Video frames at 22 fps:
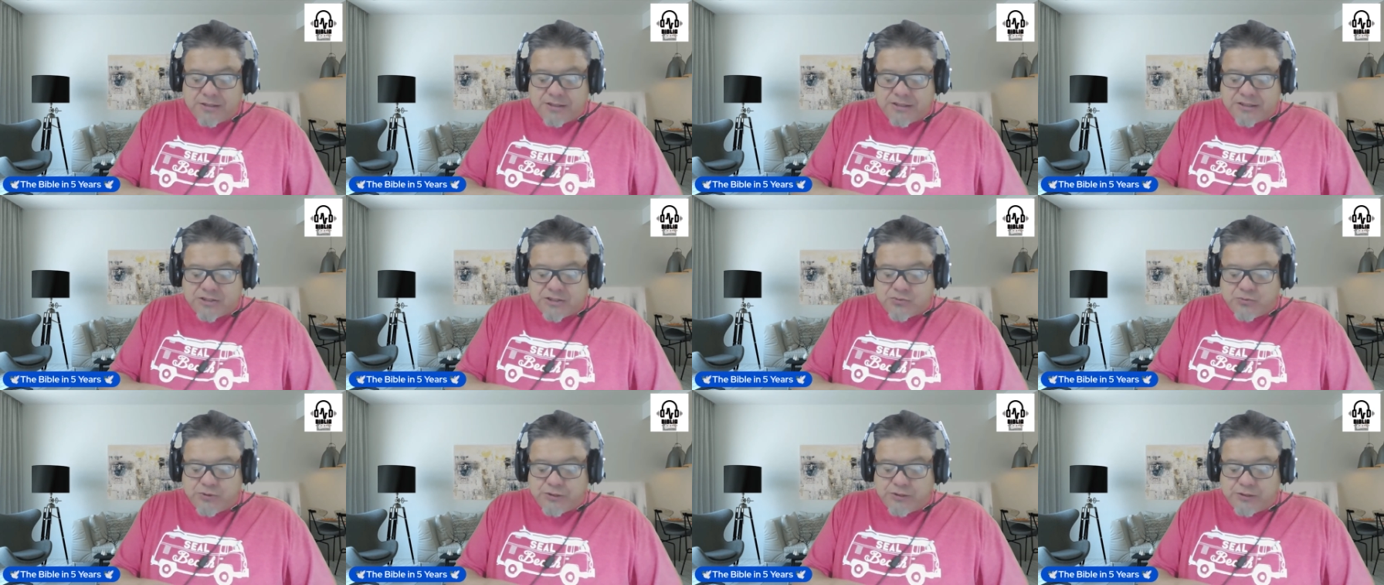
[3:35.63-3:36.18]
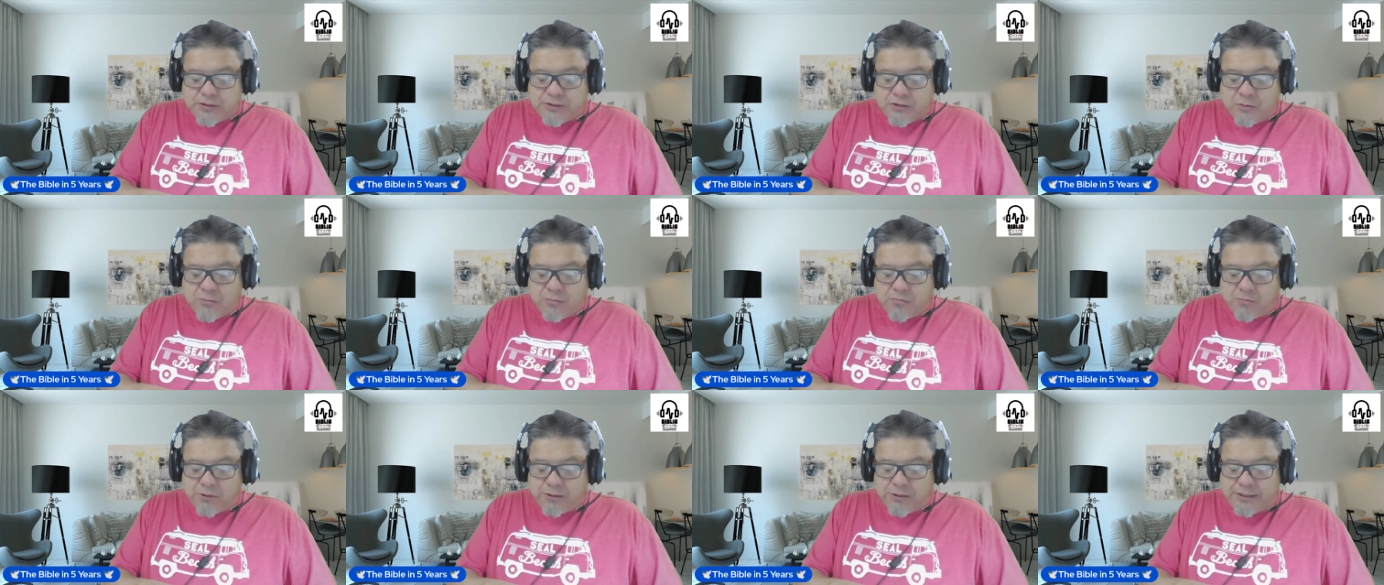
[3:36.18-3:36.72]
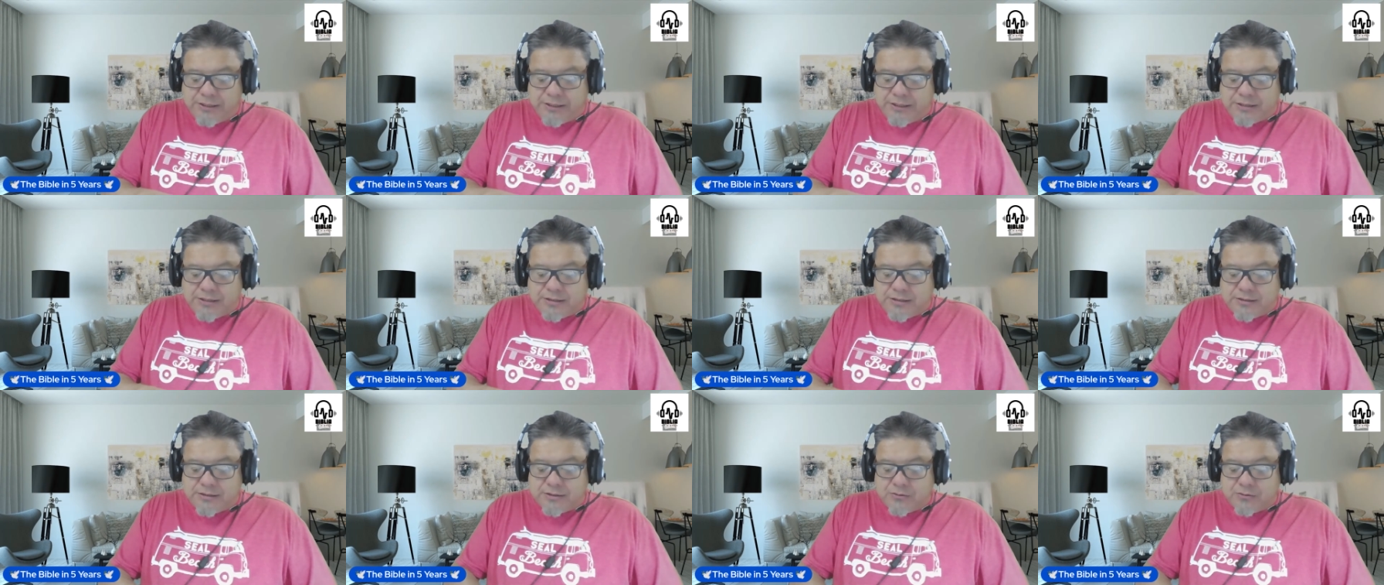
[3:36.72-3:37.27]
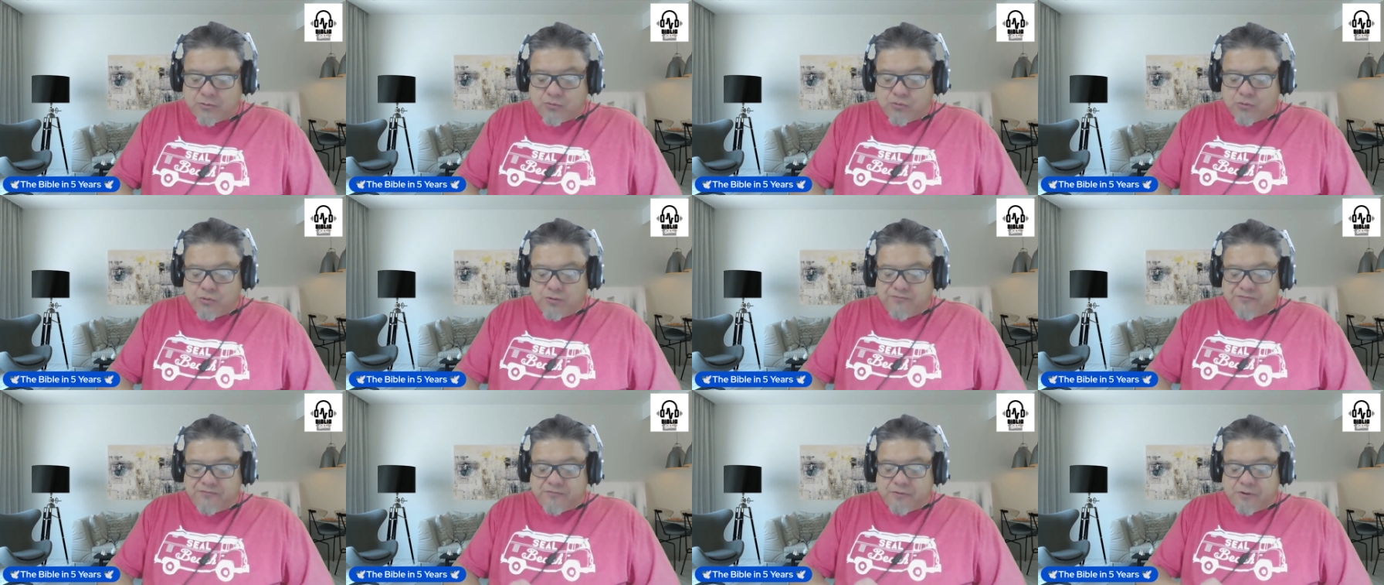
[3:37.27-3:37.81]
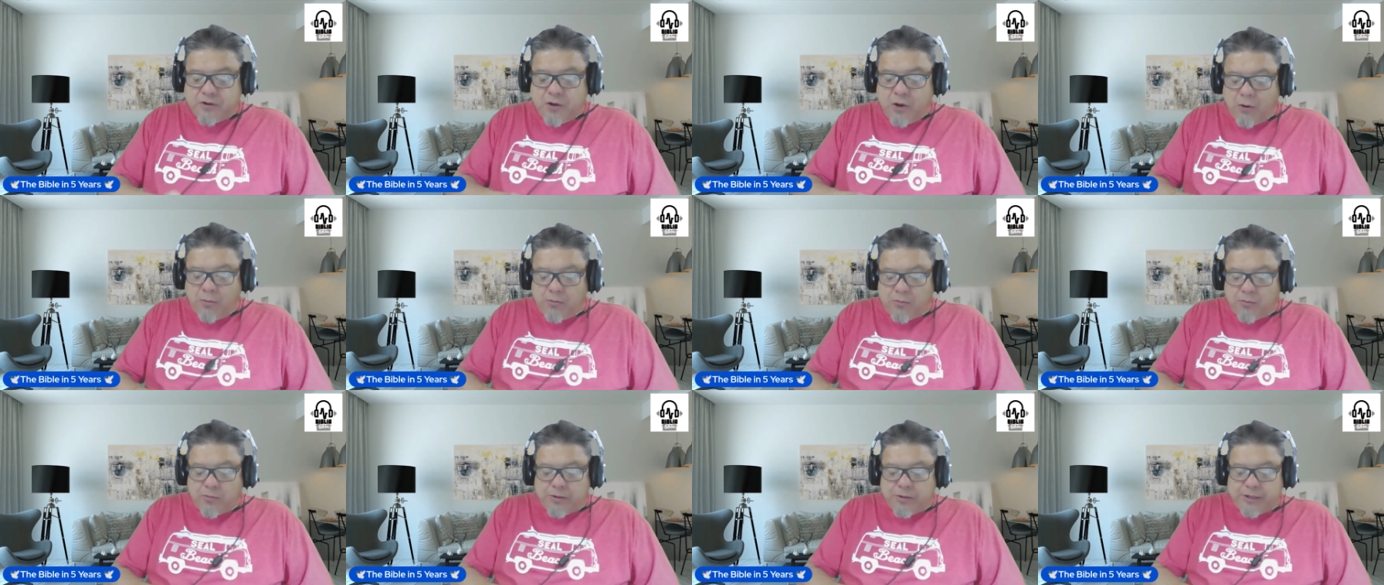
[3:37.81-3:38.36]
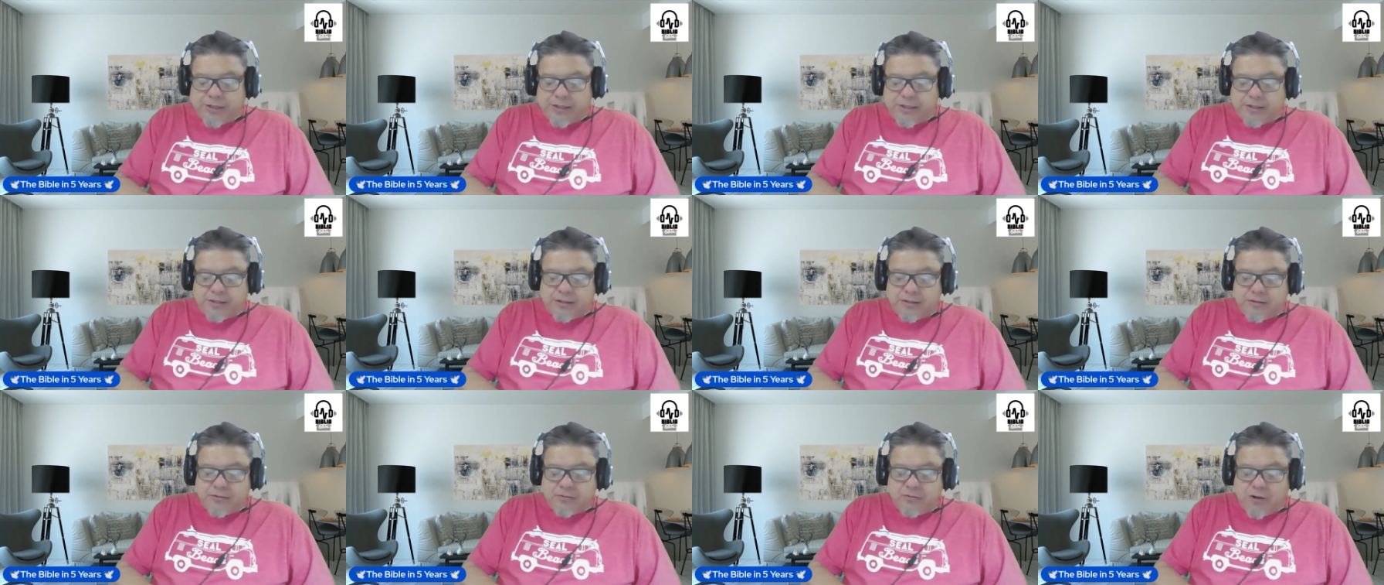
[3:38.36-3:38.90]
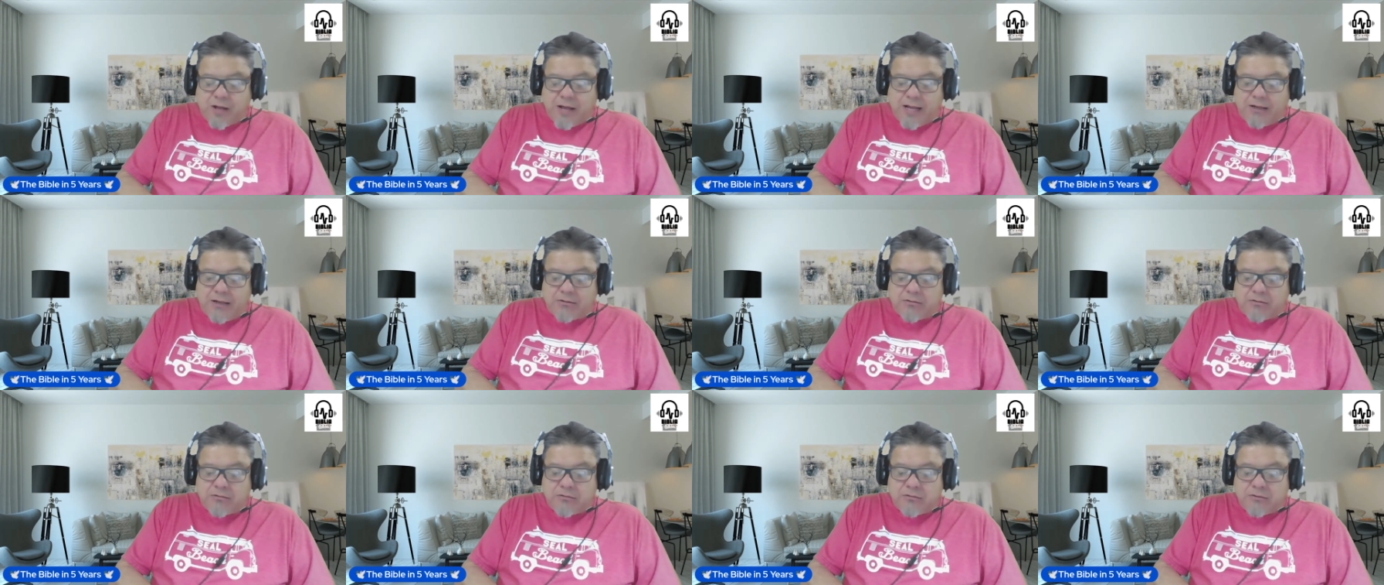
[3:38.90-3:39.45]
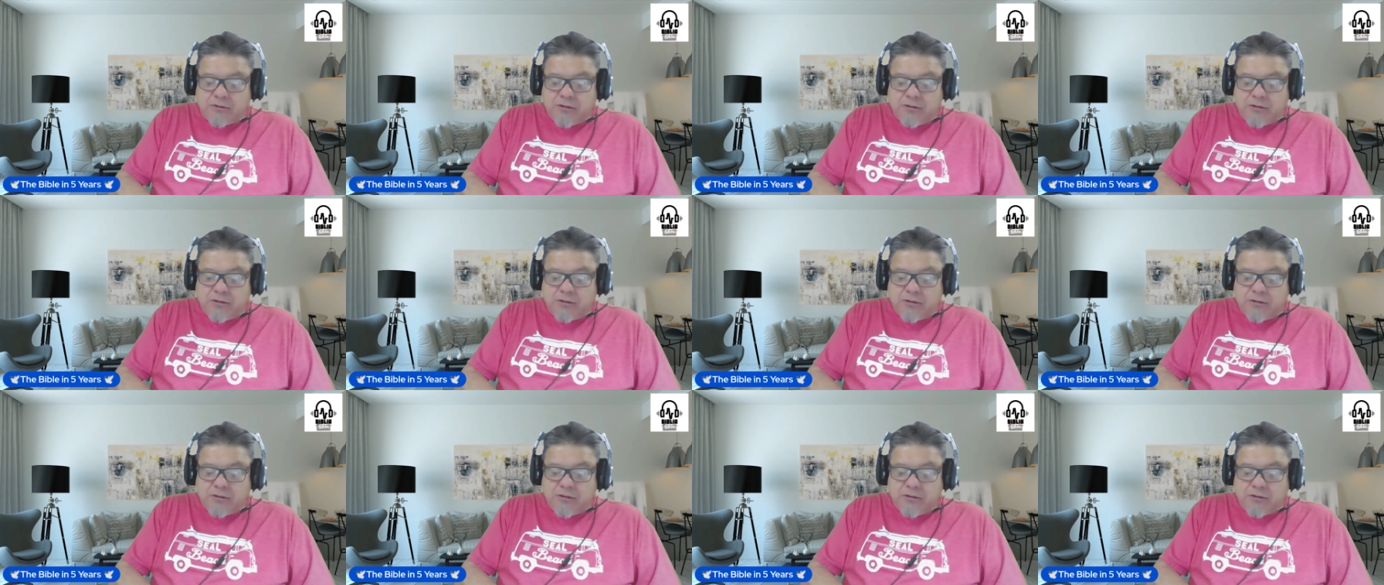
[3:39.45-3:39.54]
This will complete the roof covering. Wow.